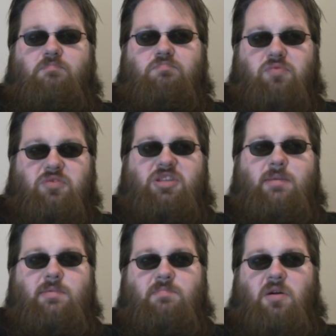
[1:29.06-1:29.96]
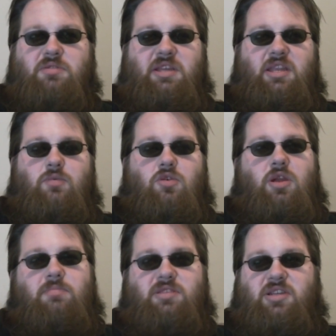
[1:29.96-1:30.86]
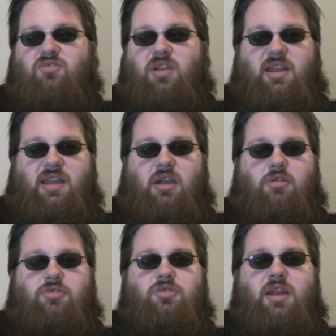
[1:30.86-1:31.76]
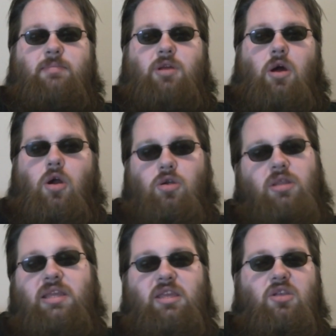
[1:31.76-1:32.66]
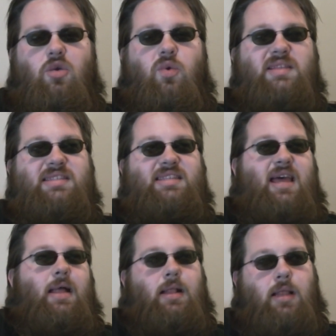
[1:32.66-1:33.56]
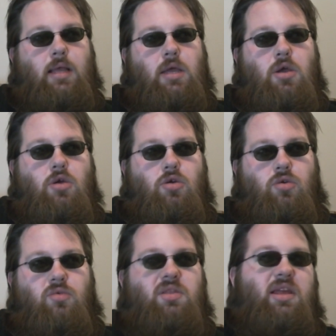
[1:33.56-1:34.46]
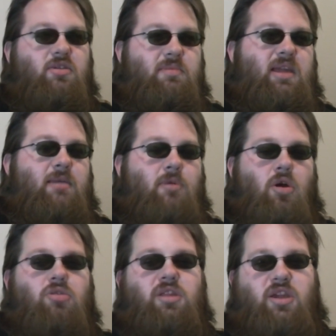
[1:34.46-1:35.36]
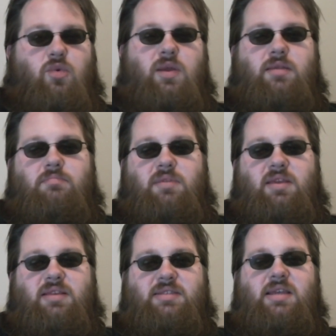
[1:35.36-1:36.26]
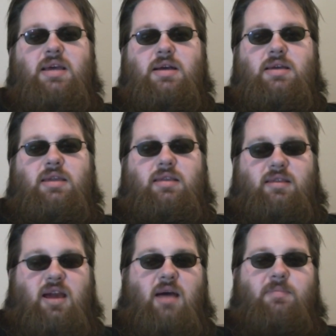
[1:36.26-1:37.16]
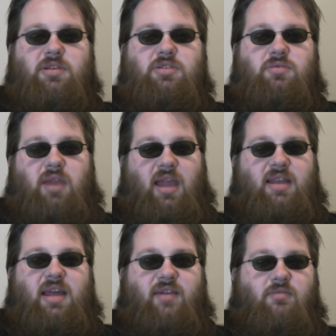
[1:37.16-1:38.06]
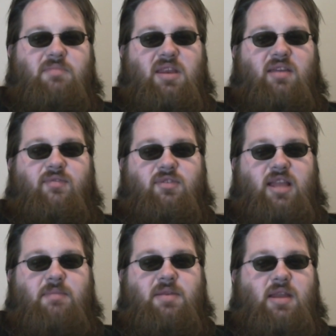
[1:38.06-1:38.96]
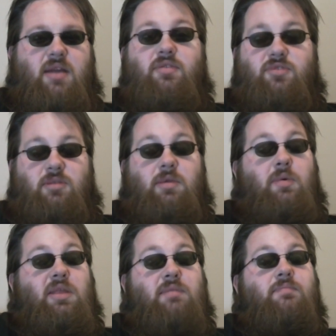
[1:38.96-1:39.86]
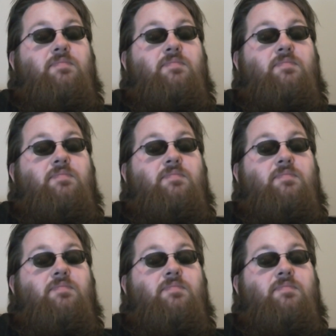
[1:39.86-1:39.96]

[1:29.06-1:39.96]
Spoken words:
Bruce Timm and Paul Dini were able to create a character named Harley Quinzel, who later became Harley Quinn because in comics you can't have a meaningful name and not do something with it.